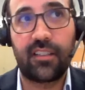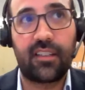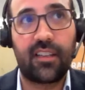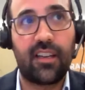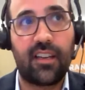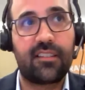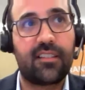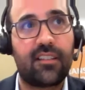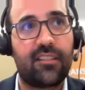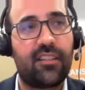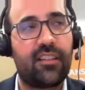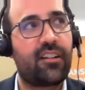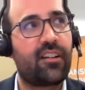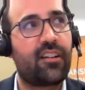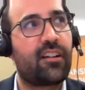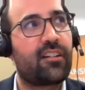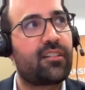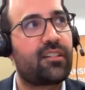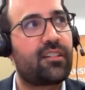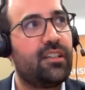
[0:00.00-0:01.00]
the case that there
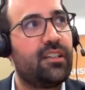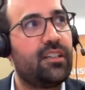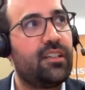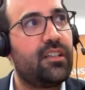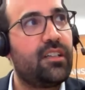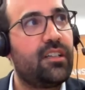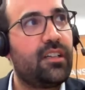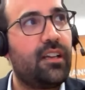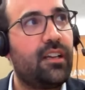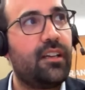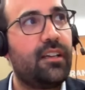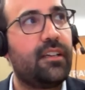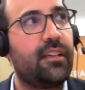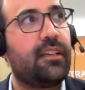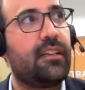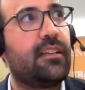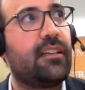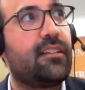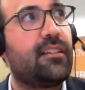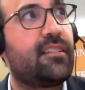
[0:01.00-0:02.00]
are
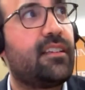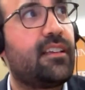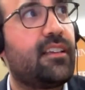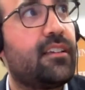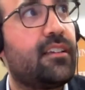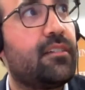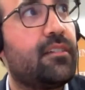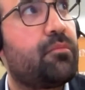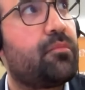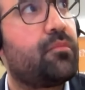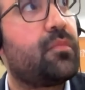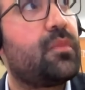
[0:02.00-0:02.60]
uh, let's say